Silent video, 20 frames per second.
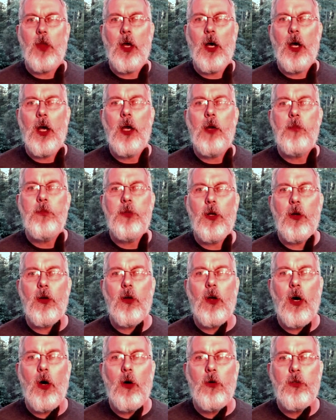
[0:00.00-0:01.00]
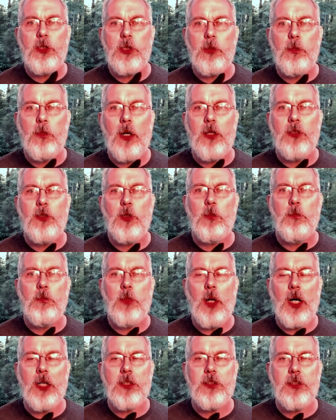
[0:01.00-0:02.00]
I am your host,
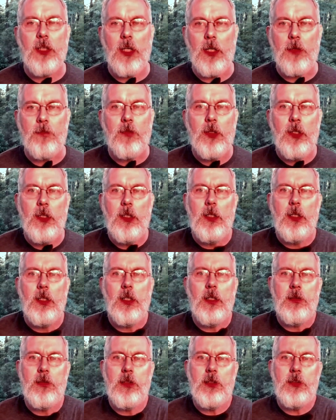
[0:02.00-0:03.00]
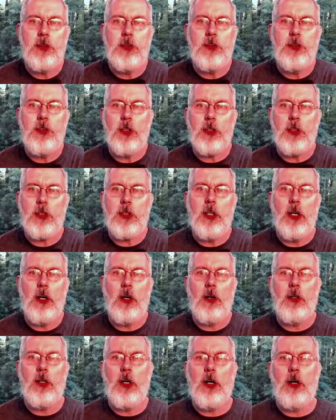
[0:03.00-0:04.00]
Pannobhasa, and this is your
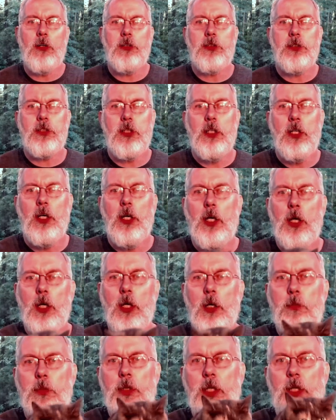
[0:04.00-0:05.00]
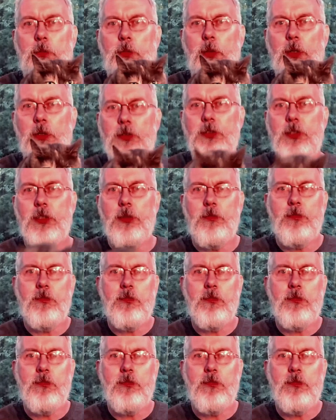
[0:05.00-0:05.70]
co host, Peepers.